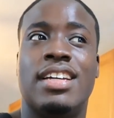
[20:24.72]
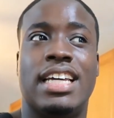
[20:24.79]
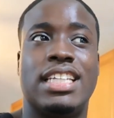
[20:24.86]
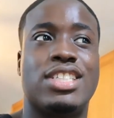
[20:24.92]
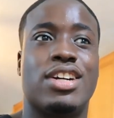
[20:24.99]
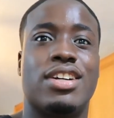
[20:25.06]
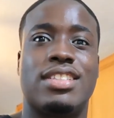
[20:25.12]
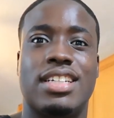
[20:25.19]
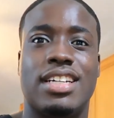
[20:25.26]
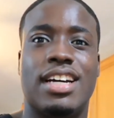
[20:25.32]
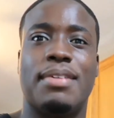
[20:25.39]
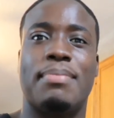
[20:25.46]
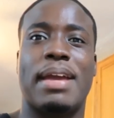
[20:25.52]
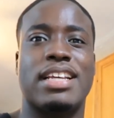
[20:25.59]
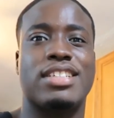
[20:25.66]
it turned
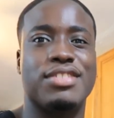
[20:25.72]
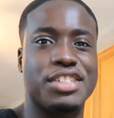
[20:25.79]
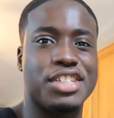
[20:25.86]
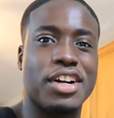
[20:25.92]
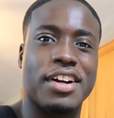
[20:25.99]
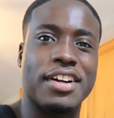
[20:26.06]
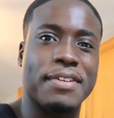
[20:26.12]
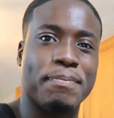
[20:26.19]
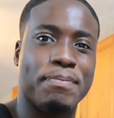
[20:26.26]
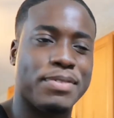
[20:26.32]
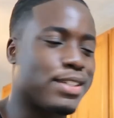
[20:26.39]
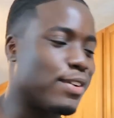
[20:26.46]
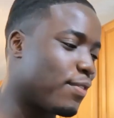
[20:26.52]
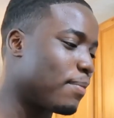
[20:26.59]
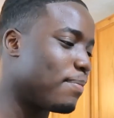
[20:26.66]
to a master charter.
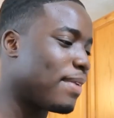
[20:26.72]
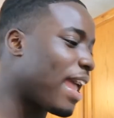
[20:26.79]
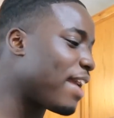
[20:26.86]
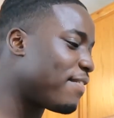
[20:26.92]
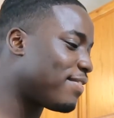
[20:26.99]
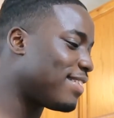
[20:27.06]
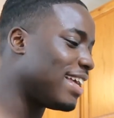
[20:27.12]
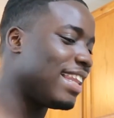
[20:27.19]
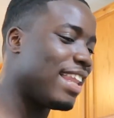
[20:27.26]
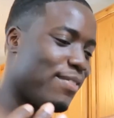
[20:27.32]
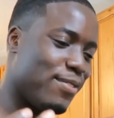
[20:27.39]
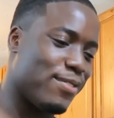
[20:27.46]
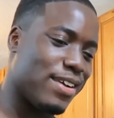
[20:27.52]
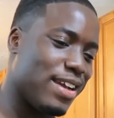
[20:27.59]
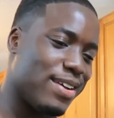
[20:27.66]
So from 9th to
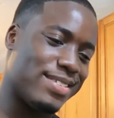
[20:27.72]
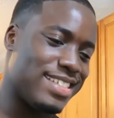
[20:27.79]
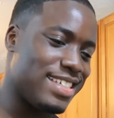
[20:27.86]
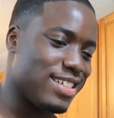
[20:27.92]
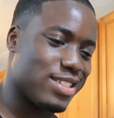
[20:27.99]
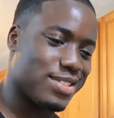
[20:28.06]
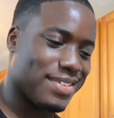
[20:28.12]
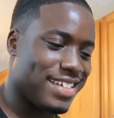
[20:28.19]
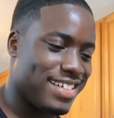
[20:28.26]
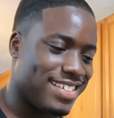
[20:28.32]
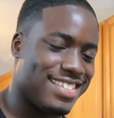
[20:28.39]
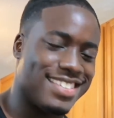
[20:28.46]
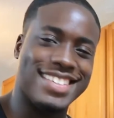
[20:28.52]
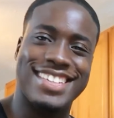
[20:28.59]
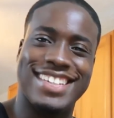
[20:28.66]
11th grade, I was eating
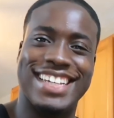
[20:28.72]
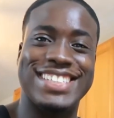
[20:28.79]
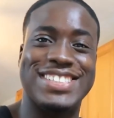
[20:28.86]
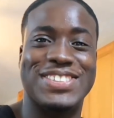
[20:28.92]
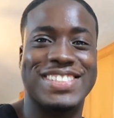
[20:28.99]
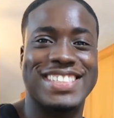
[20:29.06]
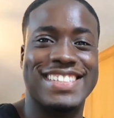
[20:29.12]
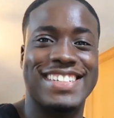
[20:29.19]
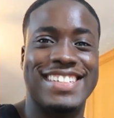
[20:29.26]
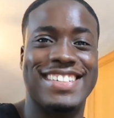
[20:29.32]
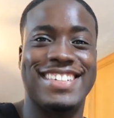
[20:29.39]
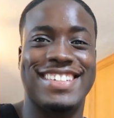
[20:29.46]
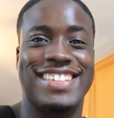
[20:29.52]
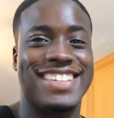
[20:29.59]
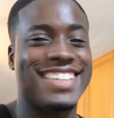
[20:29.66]
twice. That joint was
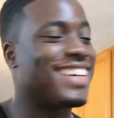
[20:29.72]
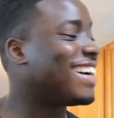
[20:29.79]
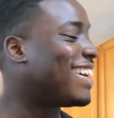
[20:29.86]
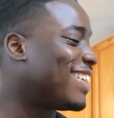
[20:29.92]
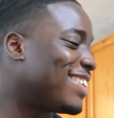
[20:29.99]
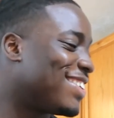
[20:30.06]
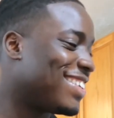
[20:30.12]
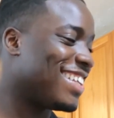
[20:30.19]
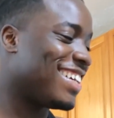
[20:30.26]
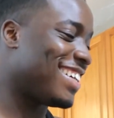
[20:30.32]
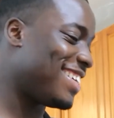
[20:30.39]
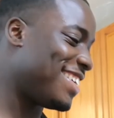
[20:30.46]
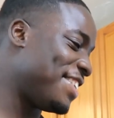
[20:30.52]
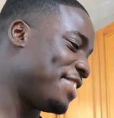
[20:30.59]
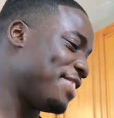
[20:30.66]
lit. I don't gonna
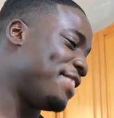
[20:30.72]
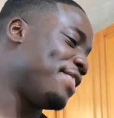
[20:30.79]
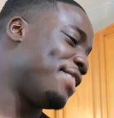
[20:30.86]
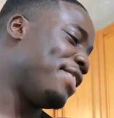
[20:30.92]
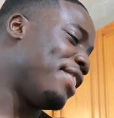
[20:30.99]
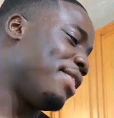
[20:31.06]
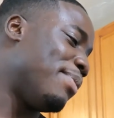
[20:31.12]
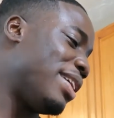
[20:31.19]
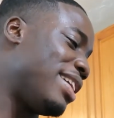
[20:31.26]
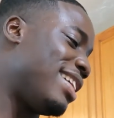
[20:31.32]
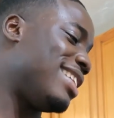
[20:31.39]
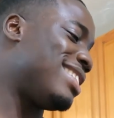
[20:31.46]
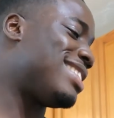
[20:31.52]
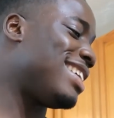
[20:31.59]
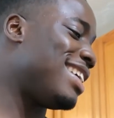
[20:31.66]
lie. But yeah,
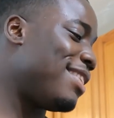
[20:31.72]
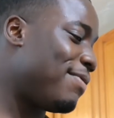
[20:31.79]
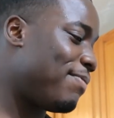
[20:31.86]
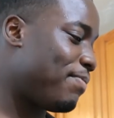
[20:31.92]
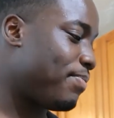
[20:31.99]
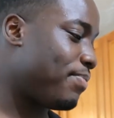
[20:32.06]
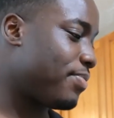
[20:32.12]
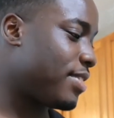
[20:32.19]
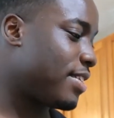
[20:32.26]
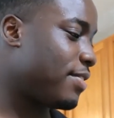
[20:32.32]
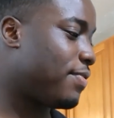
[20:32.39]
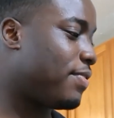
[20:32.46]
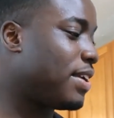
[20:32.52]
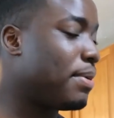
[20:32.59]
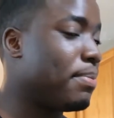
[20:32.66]
that's it
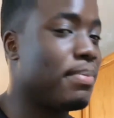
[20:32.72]
for the